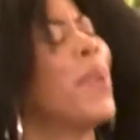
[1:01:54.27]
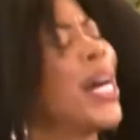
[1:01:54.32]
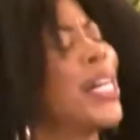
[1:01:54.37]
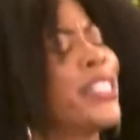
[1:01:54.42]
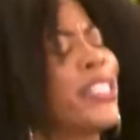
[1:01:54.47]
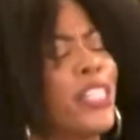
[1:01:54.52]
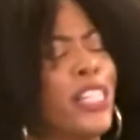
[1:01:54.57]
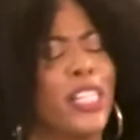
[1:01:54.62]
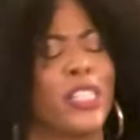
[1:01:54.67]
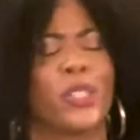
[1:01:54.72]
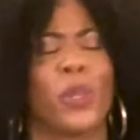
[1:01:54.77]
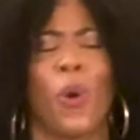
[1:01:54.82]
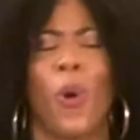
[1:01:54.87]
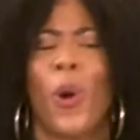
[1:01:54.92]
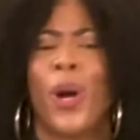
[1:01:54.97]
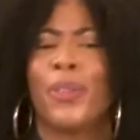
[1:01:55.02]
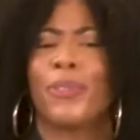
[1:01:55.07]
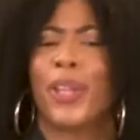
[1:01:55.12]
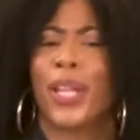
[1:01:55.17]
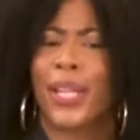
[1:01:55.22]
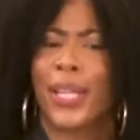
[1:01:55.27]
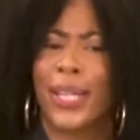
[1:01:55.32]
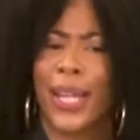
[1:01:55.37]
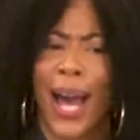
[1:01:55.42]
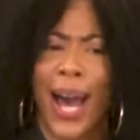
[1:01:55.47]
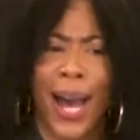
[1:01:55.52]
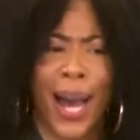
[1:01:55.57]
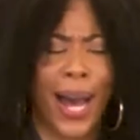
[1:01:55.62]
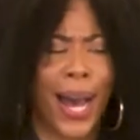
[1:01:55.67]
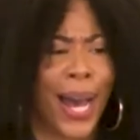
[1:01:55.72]
much is on the
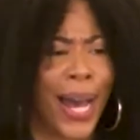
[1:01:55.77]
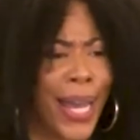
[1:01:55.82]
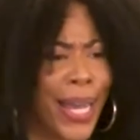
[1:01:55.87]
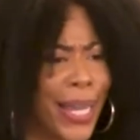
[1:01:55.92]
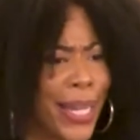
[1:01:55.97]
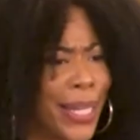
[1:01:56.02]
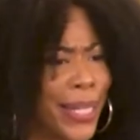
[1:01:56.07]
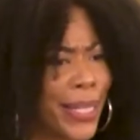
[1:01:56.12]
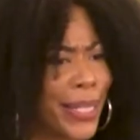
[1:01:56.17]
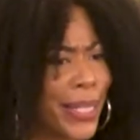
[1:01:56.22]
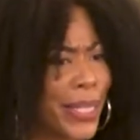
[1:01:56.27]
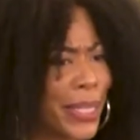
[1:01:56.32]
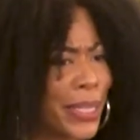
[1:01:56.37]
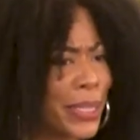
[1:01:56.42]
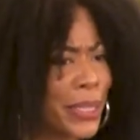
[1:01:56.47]
line.